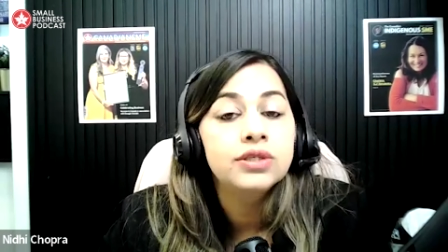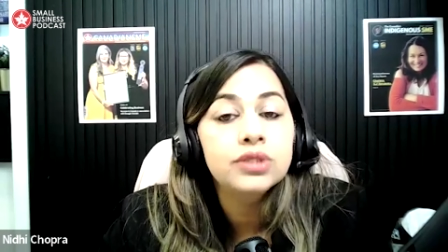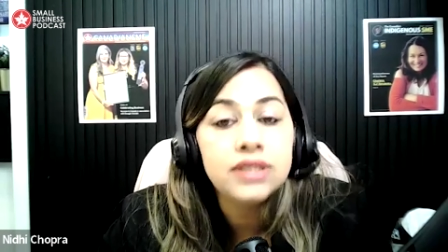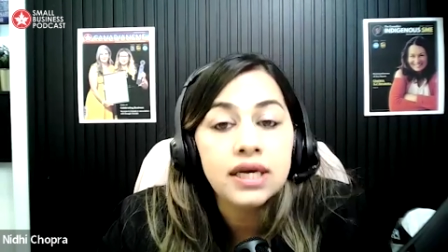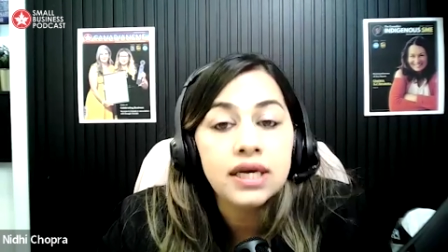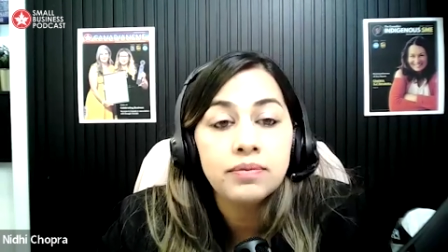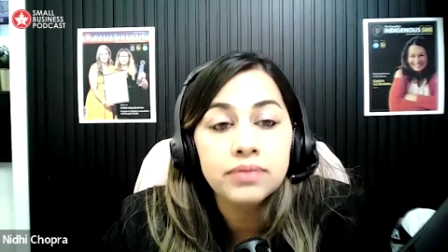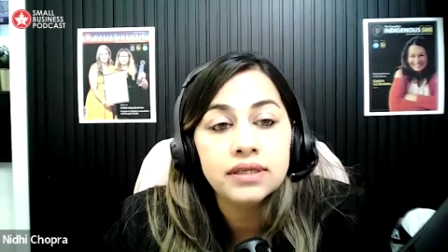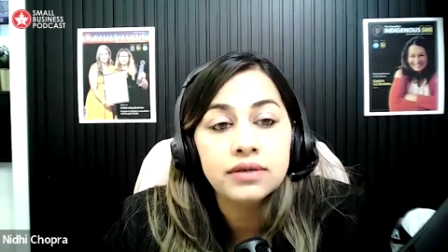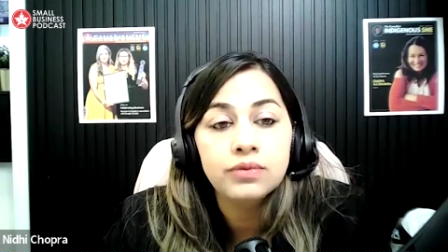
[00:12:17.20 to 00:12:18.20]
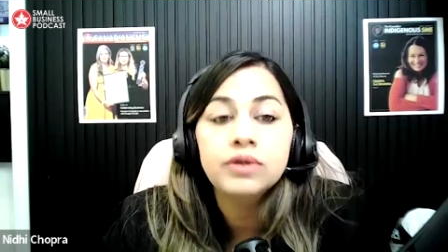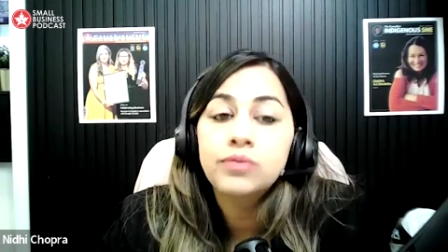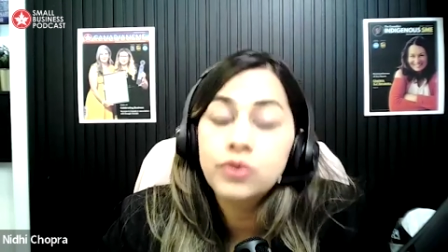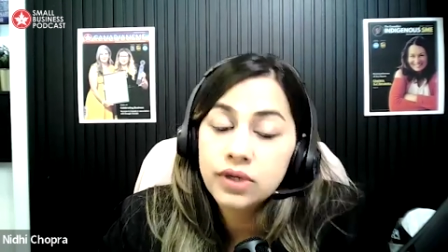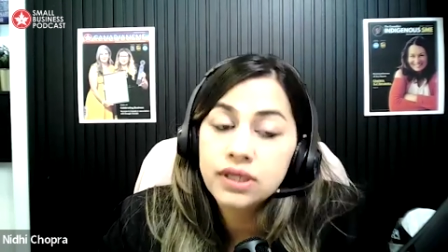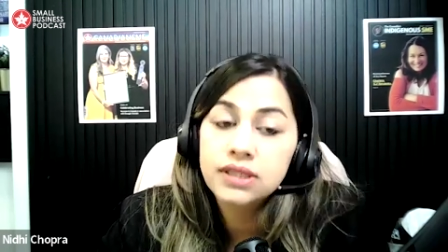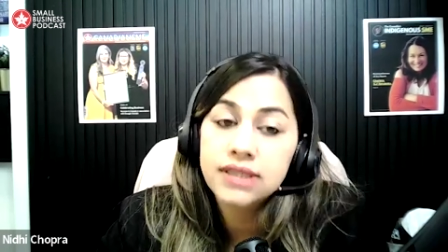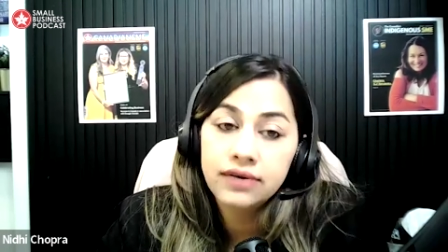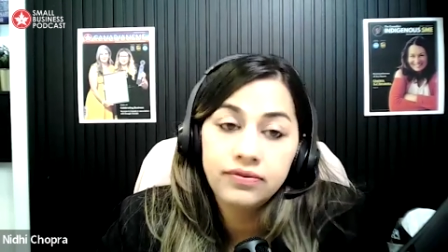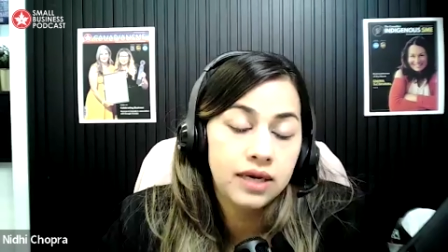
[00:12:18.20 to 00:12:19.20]
to stay updated with more
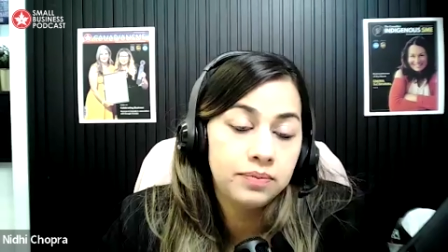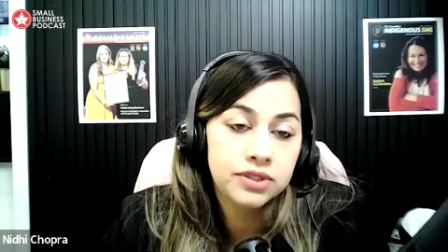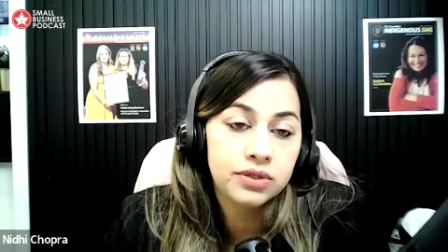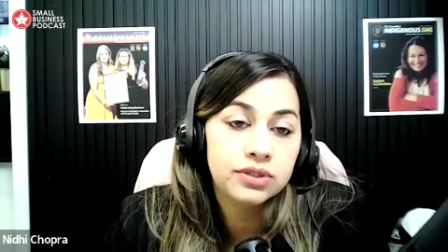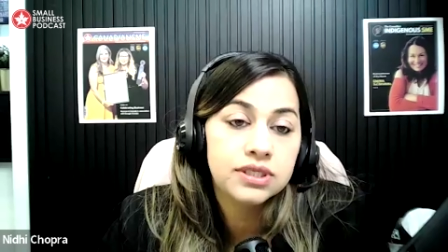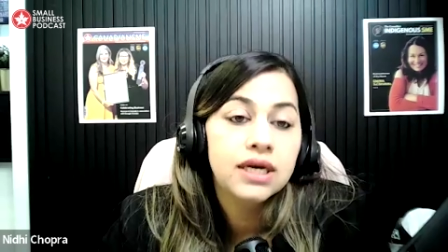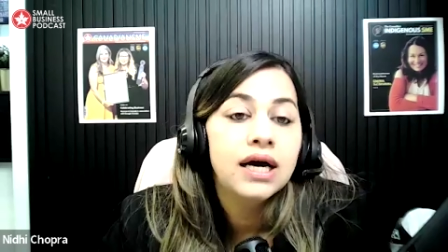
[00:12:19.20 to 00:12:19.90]
insightful episodes.